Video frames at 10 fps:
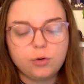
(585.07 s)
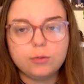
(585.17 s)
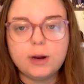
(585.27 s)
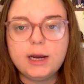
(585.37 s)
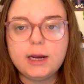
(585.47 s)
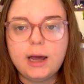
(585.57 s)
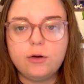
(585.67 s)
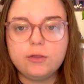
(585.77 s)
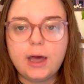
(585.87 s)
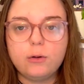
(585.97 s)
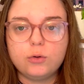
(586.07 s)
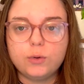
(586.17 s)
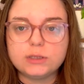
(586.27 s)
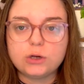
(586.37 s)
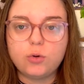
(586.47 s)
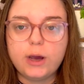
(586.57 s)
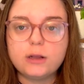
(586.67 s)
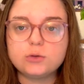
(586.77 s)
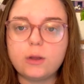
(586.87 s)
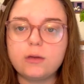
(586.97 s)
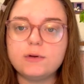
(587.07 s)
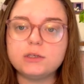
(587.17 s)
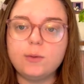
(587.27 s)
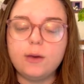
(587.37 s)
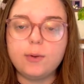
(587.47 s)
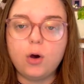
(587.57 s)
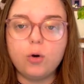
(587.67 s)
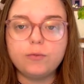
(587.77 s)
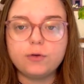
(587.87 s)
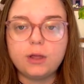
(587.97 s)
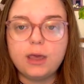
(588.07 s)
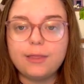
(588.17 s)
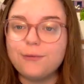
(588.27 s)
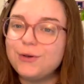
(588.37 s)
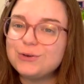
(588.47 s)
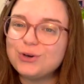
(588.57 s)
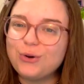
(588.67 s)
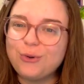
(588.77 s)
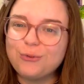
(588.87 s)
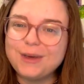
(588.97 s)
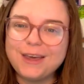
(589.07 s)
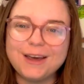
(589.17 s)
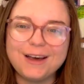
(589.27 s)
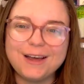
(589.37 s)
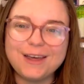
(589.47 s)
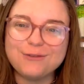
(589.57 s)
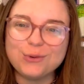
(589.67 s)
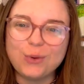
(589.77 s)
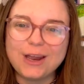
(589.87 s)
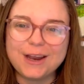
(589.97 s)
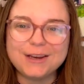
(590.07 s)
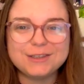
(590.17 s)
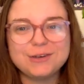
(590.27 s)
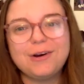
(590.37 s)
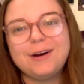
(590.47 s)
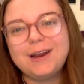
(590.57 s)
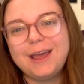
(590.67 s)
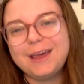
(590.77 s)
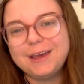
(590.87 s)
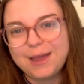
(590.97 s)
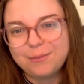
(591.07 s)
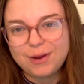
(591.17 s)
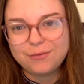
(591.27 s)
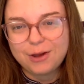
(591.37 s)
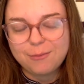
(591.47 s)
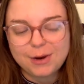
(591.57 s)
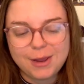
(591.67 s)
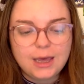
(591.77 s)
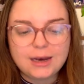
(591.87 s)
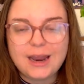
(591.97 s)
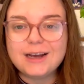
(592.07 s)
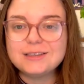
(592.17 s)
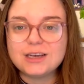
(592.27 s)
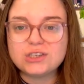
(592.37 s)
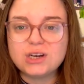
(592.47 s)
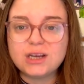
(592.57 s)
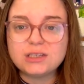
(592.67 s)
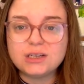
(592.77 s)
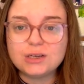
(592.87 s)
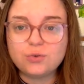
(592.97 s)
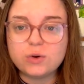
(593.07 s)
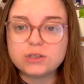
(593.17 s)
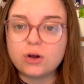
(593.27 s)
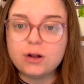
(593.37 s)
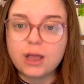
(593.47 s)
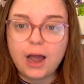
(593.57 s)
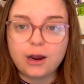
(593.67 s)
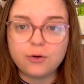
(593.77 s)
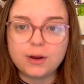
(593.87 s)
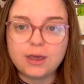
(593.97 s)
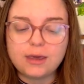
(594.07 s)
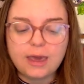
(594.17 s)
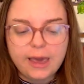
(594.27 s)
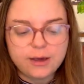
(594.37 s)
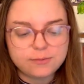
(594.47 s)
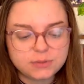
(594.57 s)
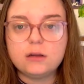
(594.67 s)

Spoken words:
Right now, that one wasn't quite as relevant to me, but hopefully in the future it will be if and when I start a game dev company. Yeah, next session I attended was called Hiring in Games.